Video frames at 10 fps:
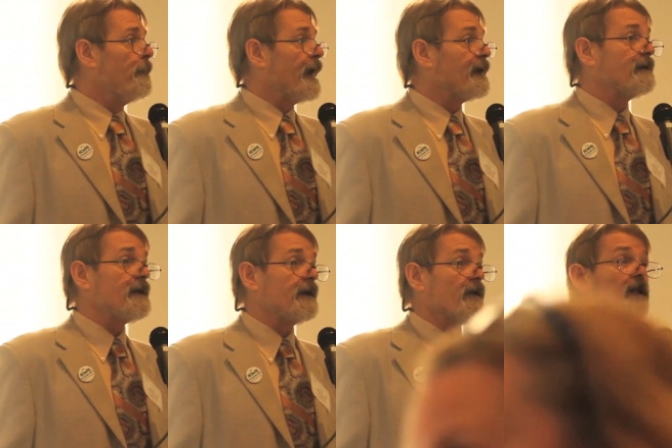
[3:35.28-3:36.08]
big
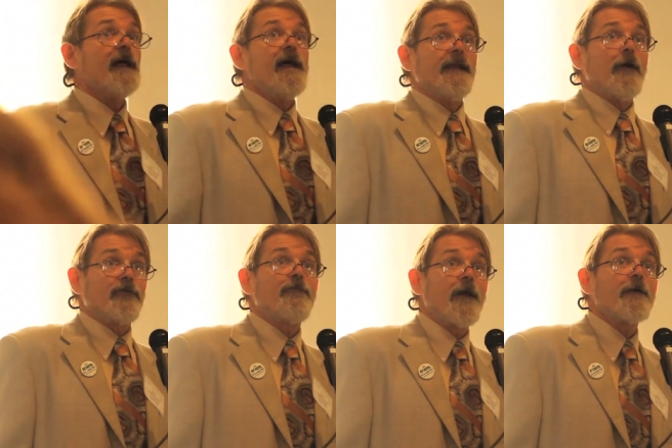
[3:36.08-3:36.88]
deal. Now,
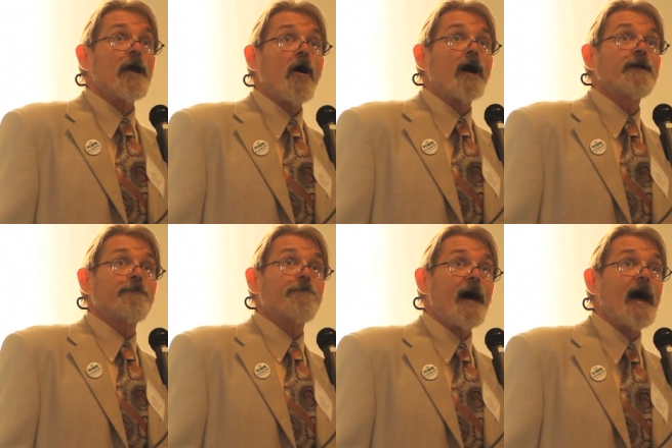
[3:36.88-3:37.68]
it's very hard
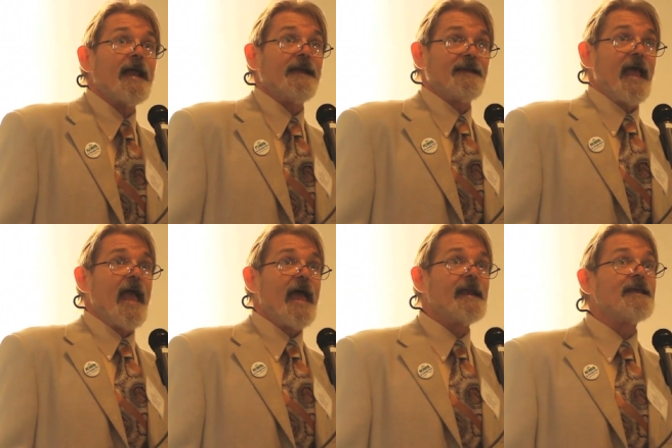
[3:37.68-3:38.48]
to find
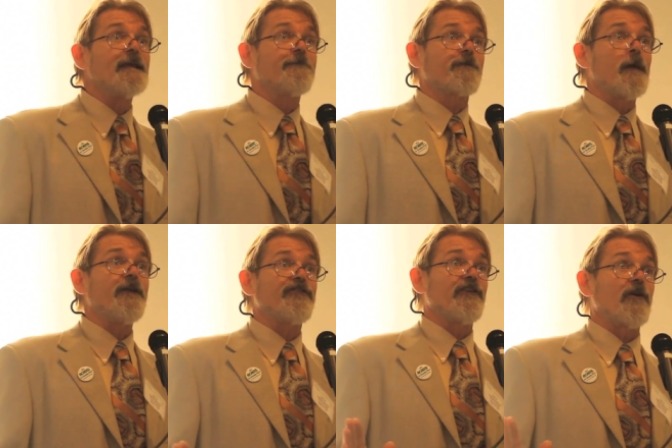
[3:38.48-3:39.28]
any
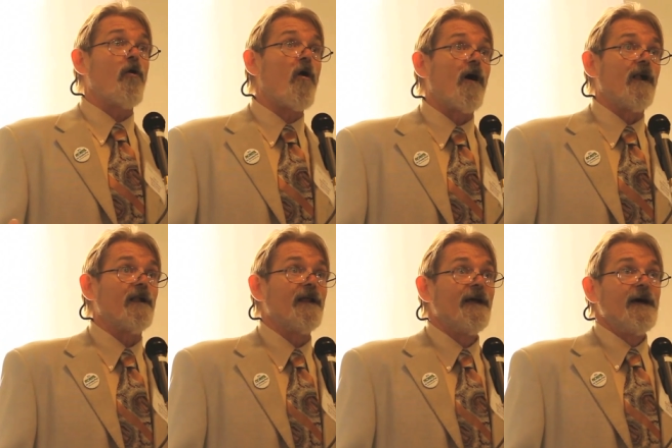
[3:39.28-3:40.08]
information at
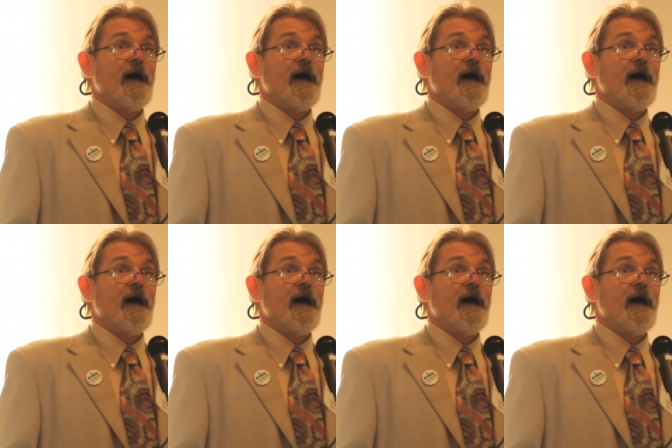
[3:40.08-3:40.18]
all